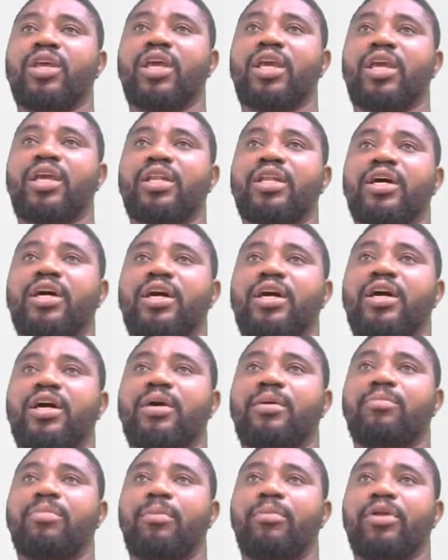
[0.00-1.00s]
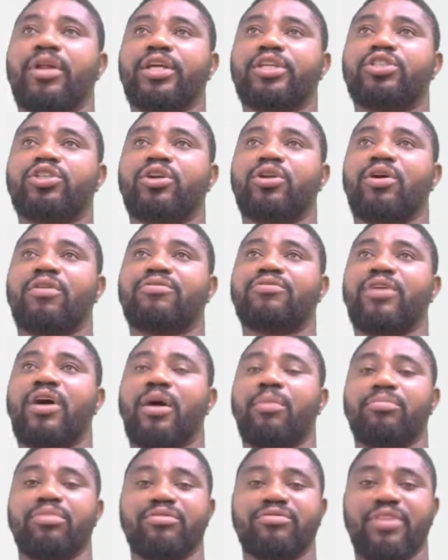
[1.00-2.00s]
in a population of
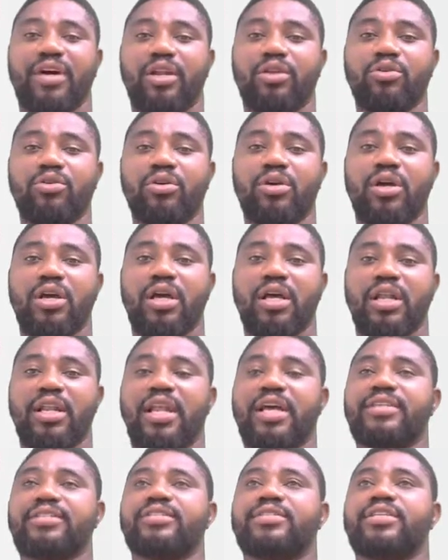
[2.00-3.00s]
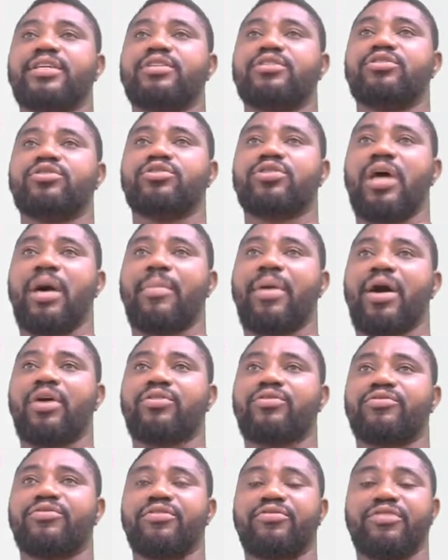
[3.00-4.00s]
buffalo, let's say
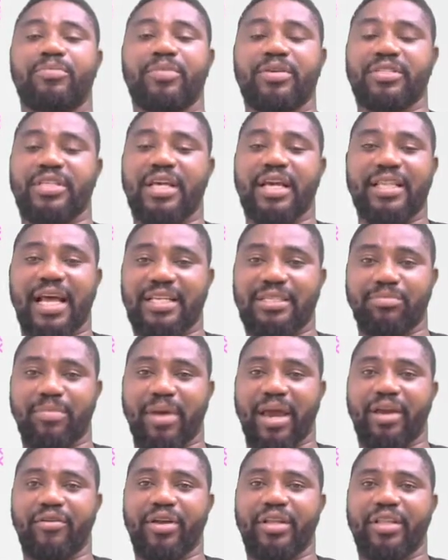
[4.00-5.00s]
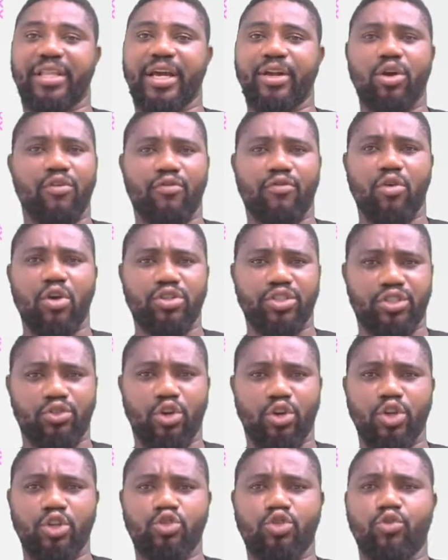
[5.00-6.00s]
about 50% has migrated, of course it's
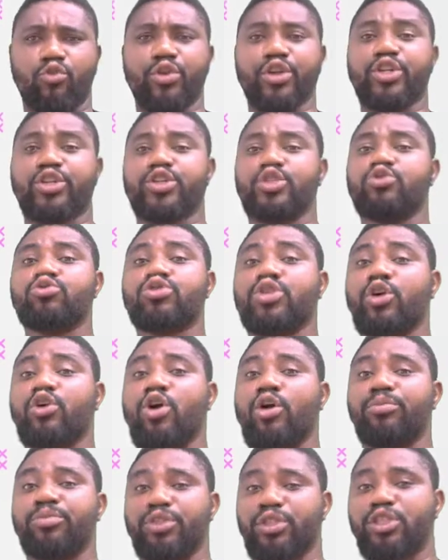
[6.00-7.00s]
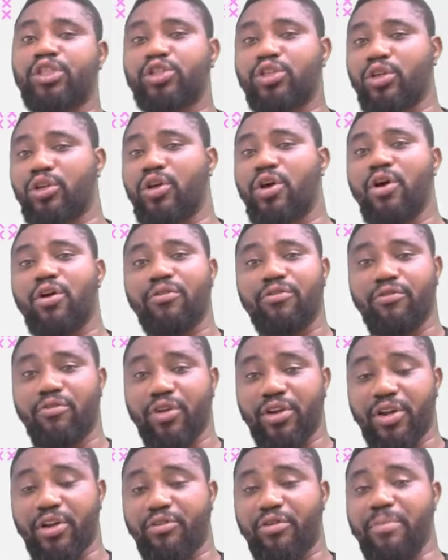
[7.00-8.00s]
going to reduce the competition
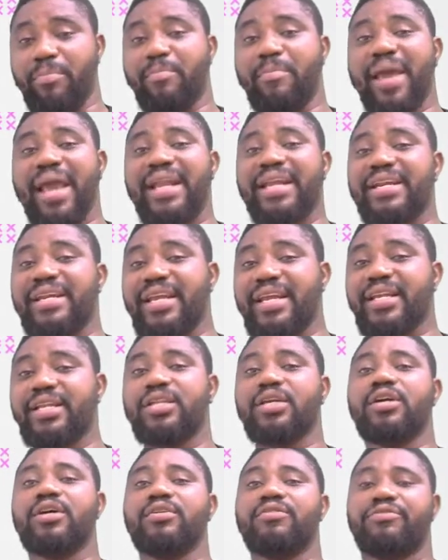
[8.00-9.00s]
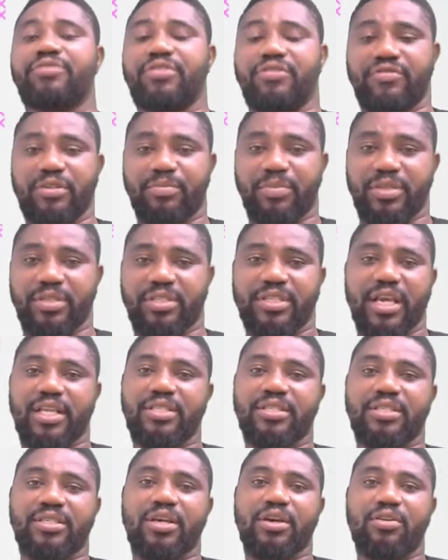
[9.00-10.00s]
for the remaining
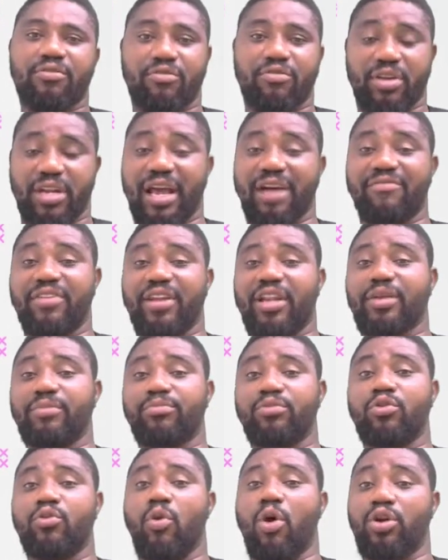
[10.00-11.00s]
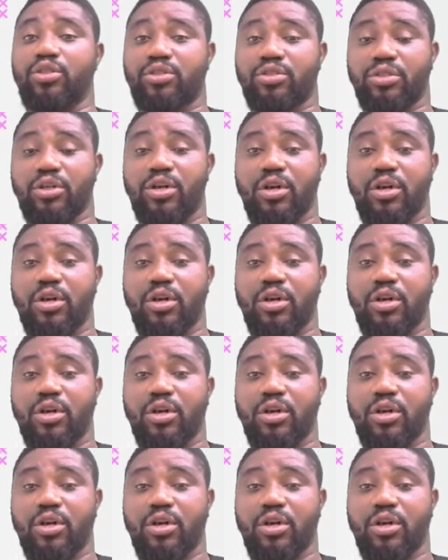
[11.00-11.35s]
50% for the available what